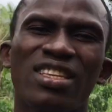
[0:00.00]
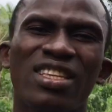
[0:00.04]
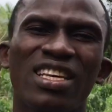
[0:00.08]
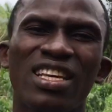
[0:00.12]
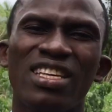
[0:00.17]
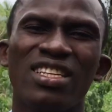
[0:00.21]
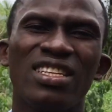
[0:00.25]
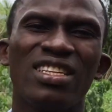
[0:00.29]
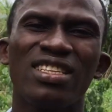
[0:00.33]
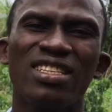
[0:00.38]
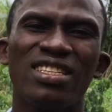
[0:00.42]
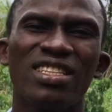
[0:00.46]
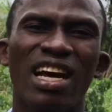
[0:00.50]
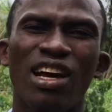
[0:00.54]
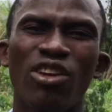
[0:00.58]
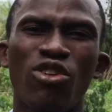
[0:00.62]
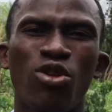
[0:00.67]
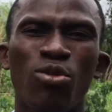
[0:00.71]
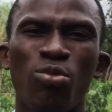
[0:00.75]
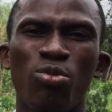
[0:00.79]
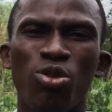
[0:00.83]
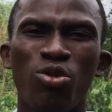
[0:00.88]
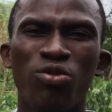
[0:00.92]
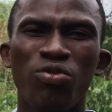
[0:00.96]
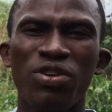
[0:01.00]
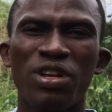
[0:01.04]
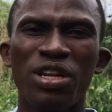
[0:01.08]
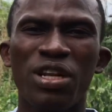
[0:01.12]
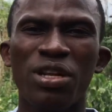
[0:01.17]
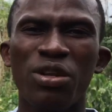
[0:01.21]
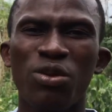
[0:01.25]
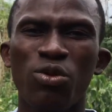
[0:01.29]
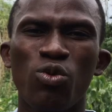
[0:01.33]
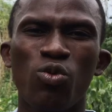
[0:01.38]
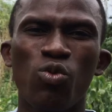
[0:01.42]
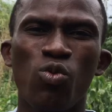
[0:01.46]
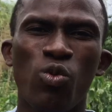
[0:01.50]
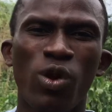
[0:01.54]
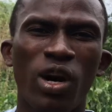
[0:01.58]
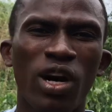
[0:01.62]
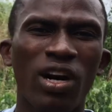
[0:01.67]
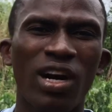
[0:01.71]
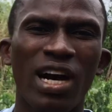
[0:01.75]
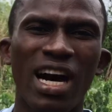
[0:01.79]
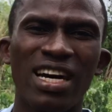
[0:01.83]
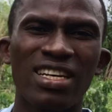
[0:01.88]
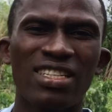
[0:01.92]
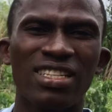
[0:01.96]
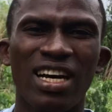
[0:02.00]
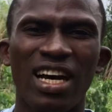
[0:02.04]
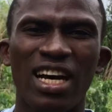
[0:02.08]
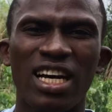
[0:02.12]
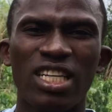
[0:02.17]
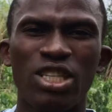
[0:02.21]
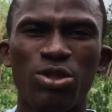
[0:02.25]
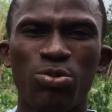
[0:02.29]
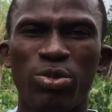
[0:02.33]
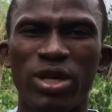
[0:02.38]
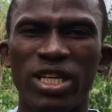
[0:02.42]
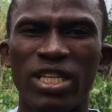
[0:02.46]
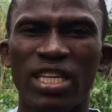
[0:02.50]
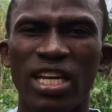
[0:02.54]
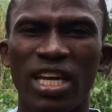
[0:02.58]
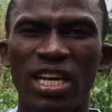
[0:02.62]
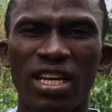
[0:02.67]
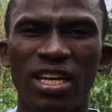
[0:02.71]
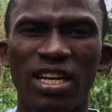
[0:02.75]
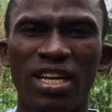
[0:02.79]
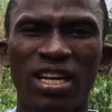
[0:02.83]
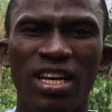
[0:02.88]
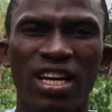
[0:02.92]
Things are not moving well as I expected.